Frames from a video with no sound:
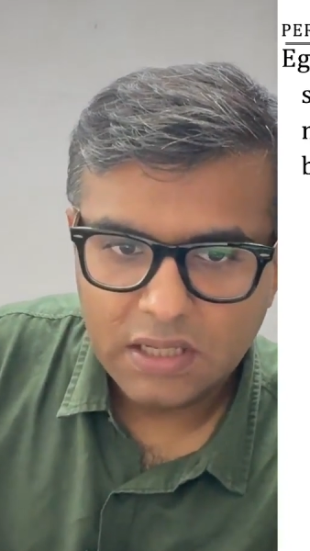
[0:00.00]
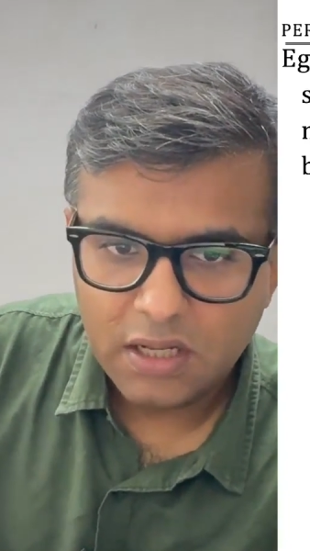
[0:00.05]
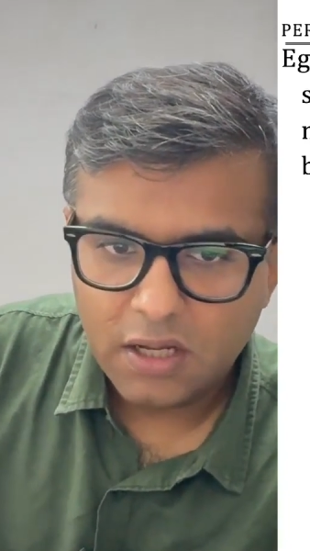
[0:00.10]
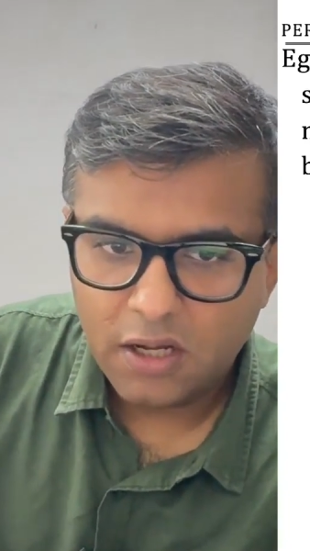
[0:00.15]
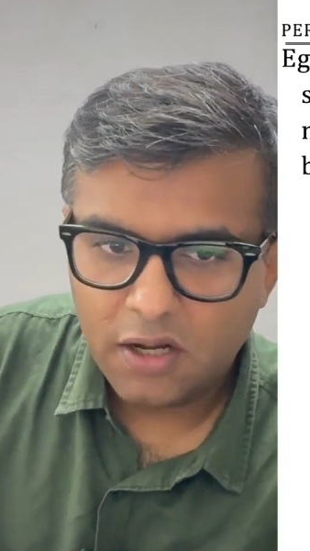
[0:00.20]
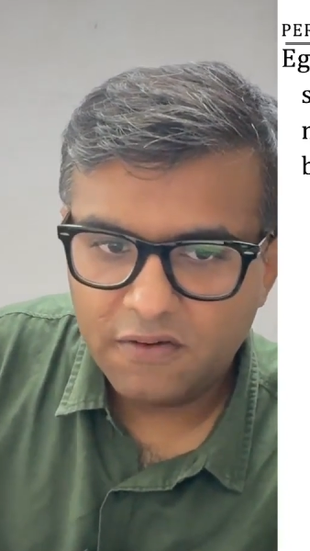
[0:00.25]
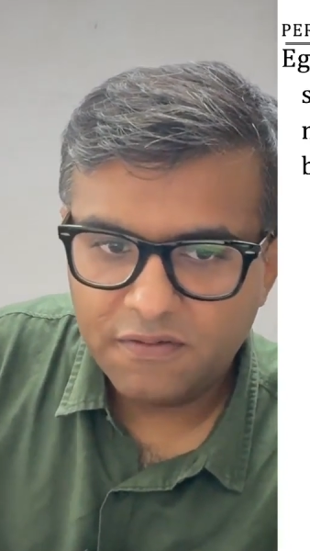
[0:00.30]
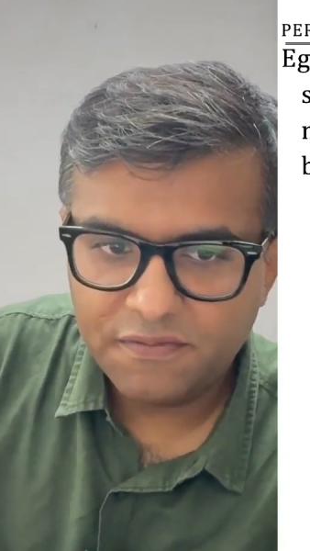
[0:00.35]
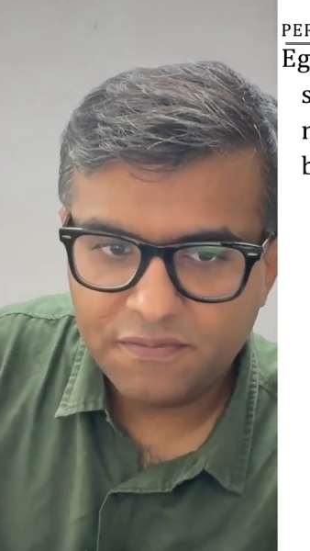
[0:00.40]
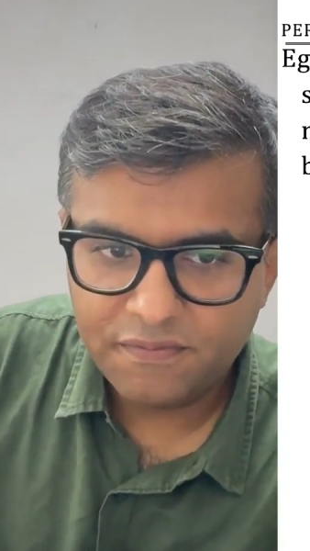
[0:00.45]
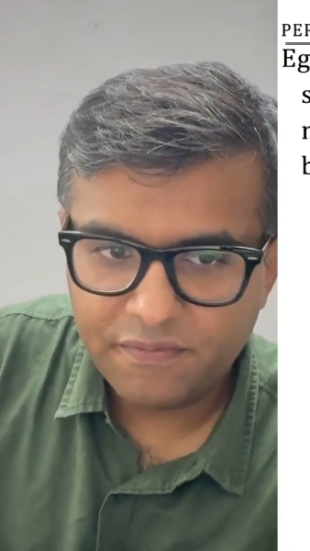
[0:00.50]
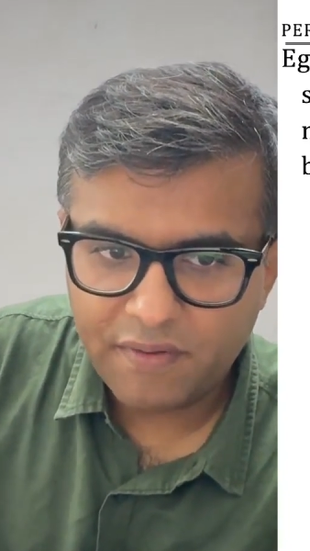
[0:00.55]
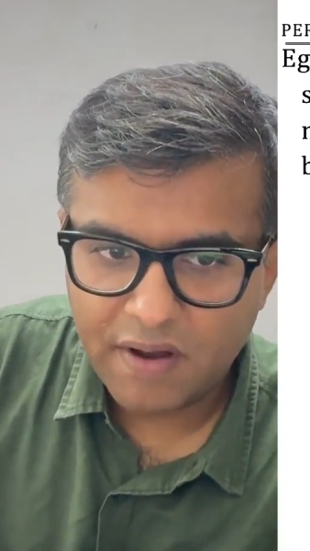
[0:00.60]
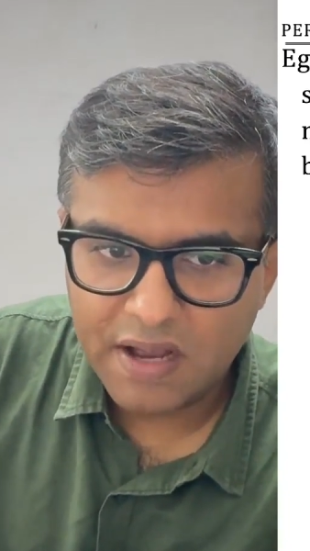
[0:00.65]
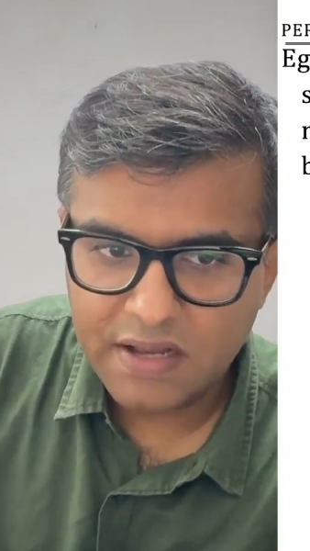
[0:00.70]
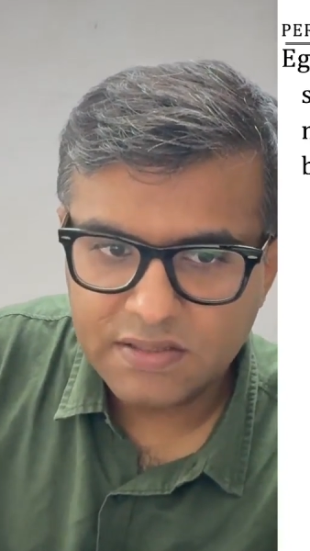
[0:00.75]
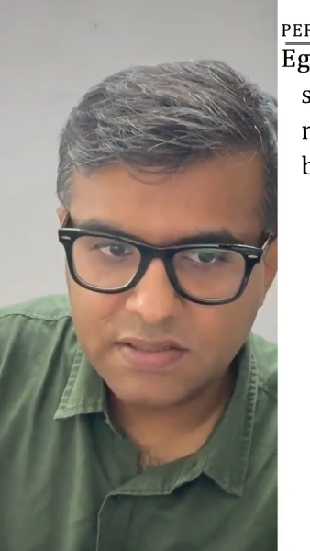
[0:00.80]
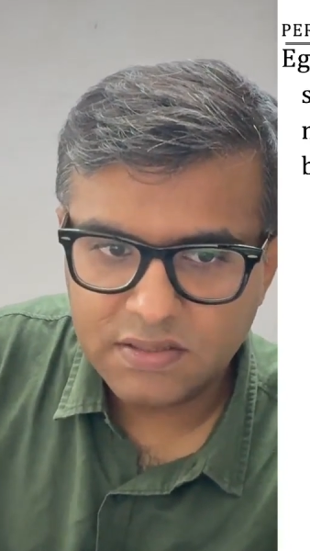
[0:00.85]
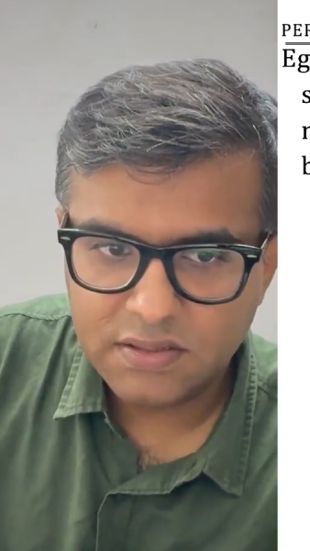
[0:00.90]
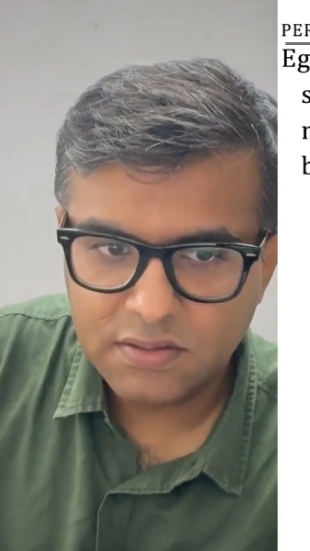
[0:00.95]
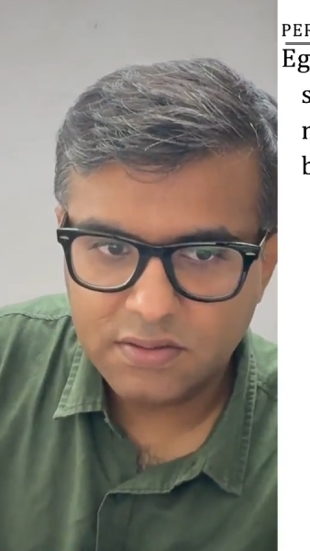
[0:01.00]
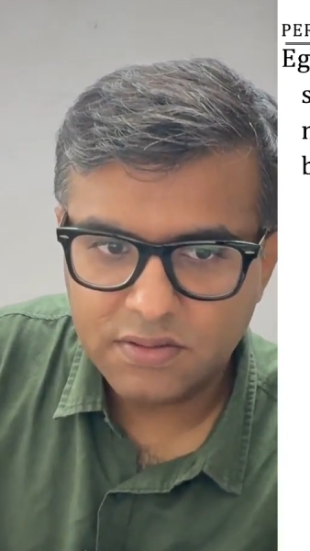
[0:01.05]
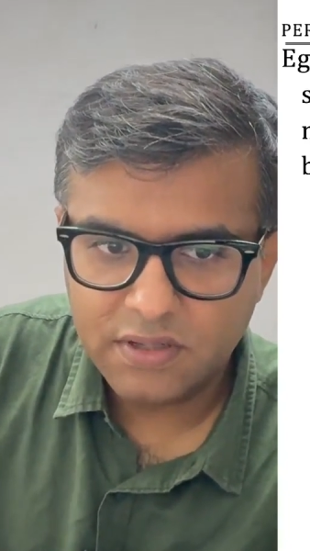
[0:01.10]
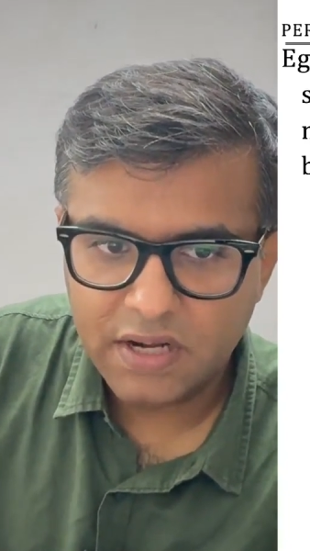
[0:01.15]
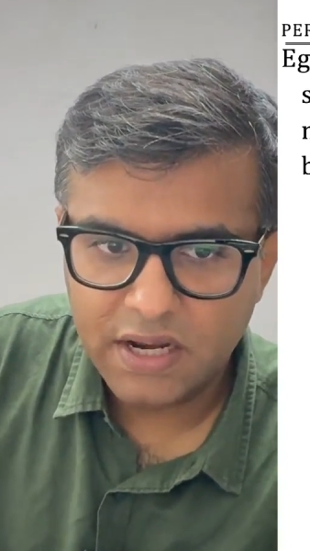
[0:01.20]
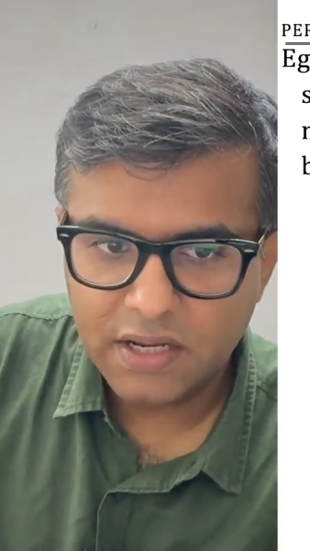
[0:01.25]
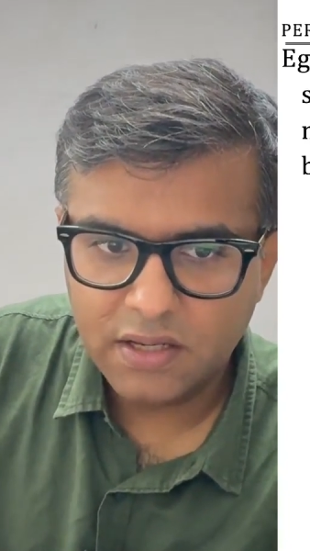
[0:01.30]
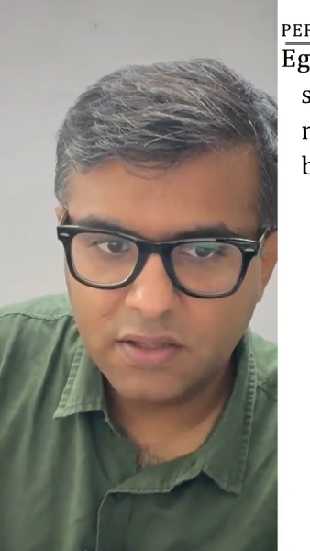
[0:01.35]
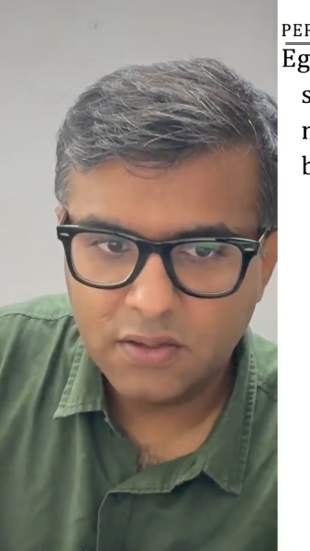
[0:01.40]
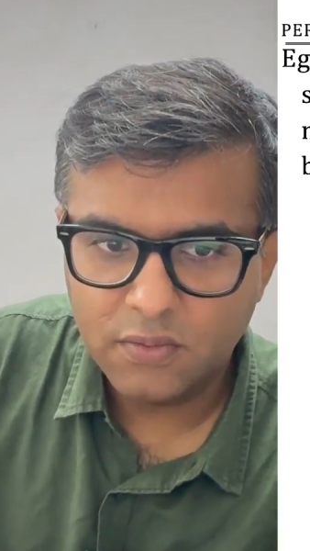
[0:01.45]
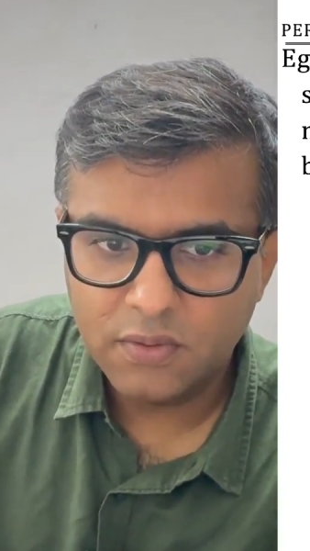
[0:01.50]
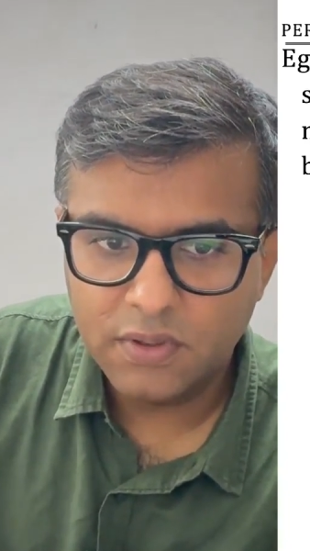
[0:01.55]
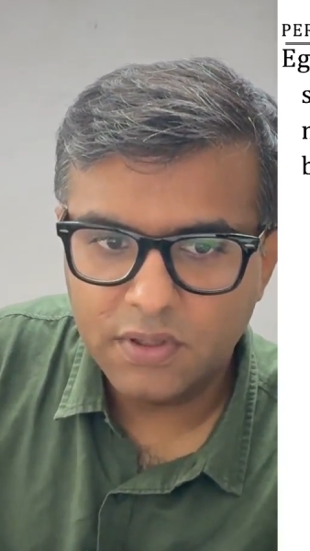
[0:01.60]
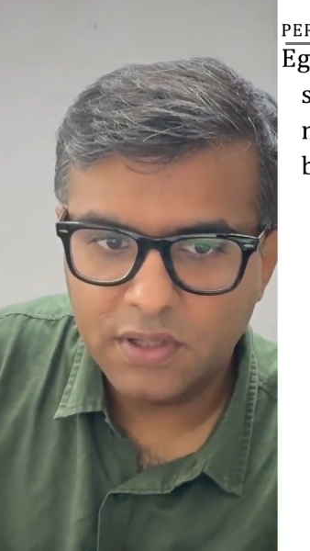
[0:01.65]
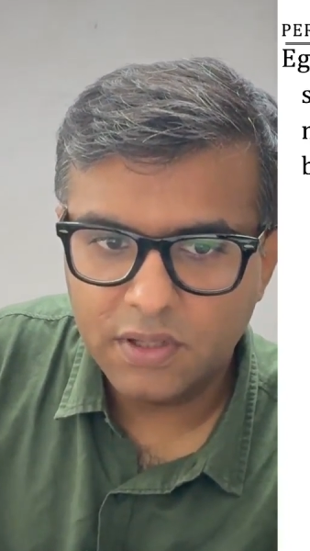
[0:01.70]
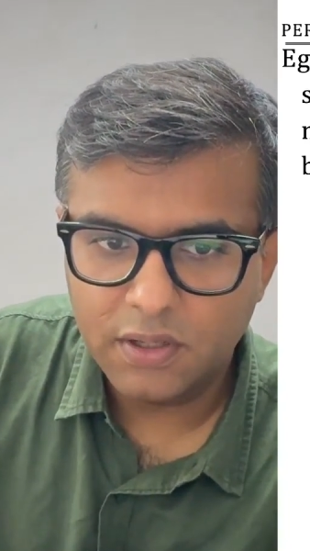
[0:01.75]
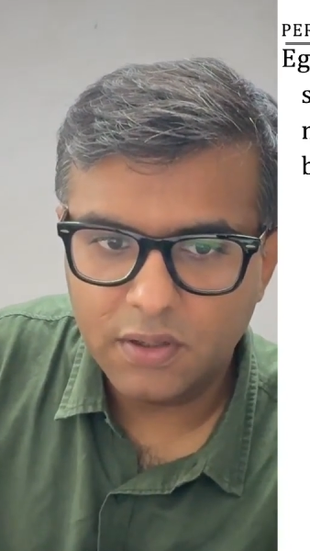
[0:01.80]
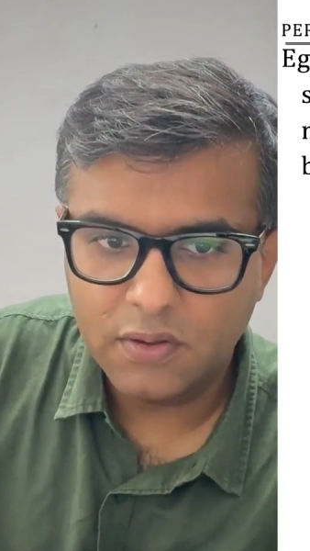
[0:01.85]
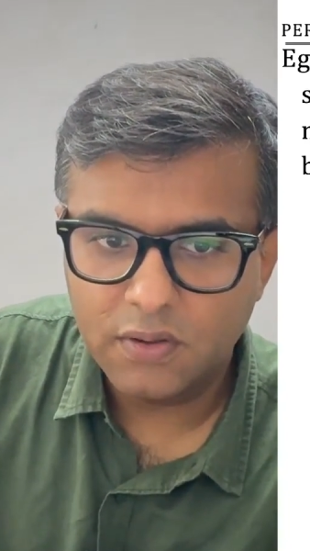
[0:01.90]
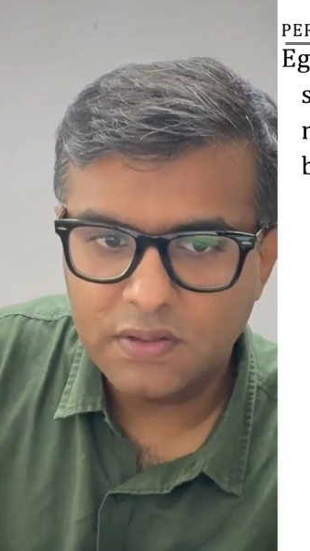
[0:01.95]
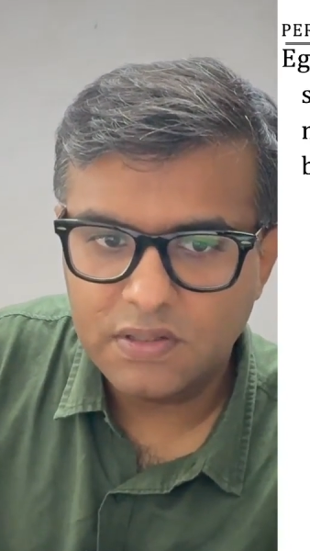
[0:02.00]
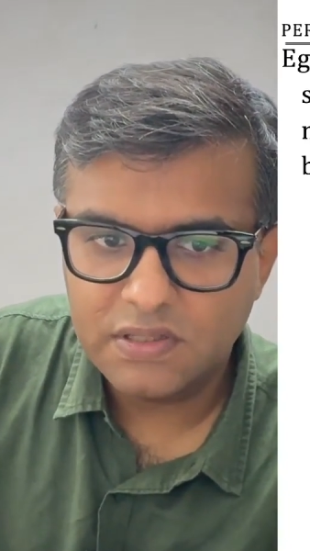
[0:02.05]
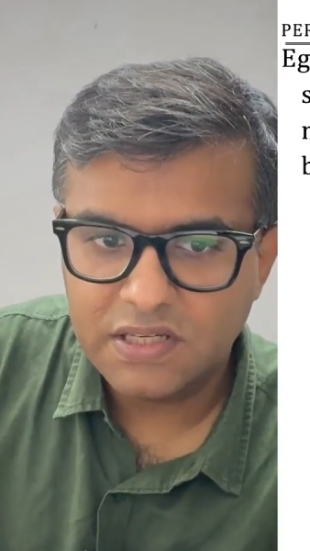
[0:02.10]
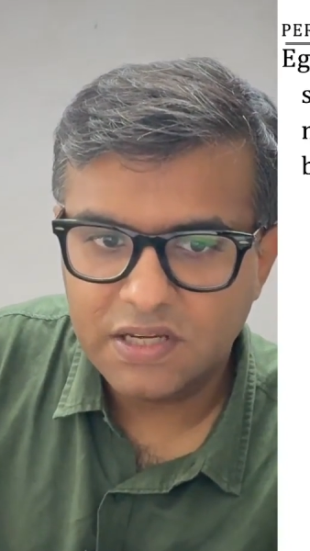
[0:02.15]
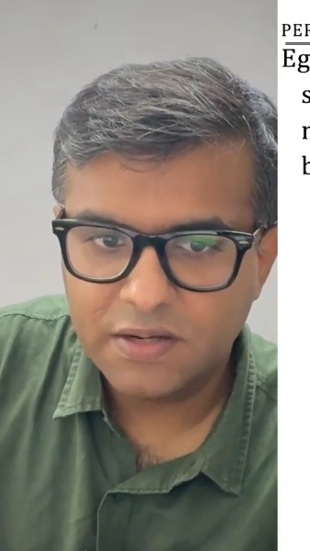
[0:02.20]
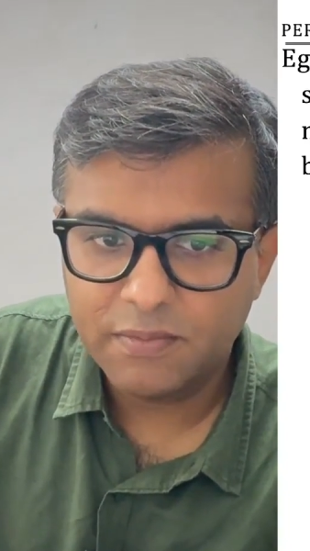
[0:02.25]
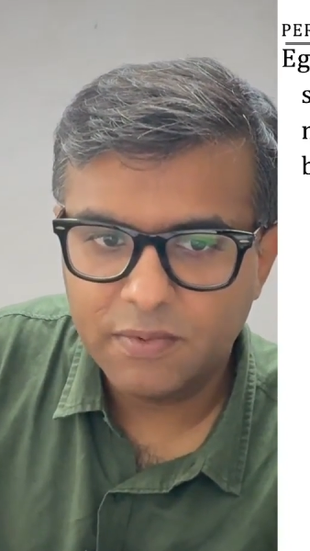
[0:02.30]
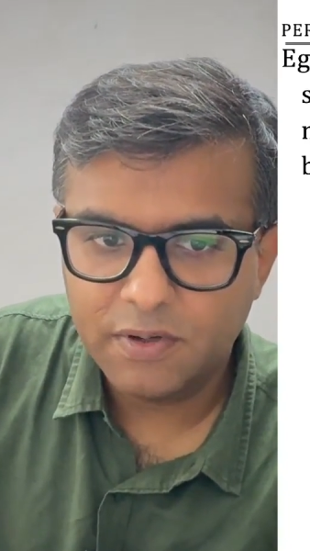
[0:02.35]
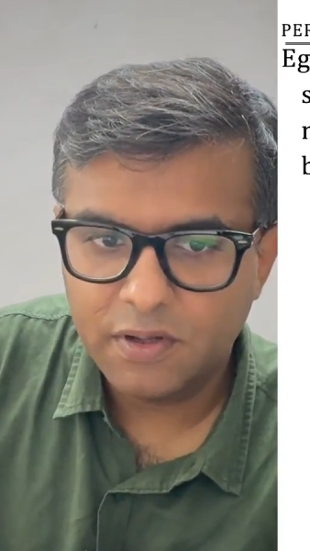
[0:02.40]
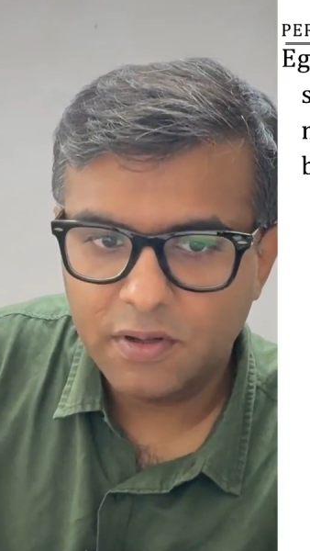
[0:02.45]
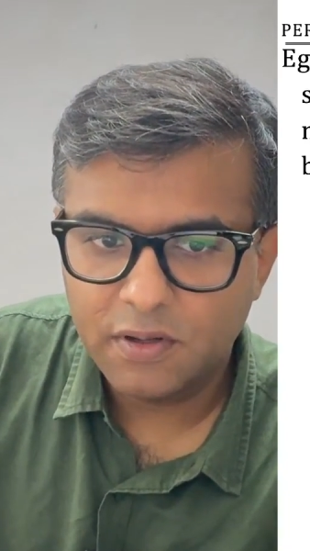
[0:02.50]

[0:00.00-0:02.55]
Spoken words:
a fast track unitary concept.